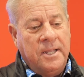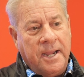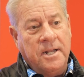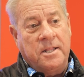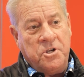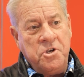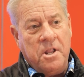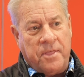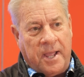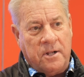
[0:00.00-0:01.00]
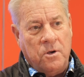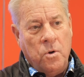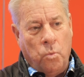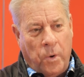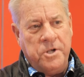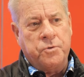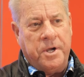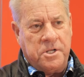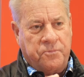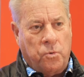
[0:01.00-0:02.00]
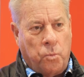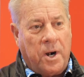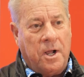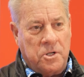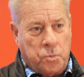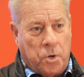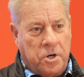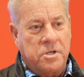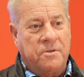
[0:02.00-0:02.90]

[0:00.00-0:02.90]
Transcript: In addition to that, wage rates for warehouse workers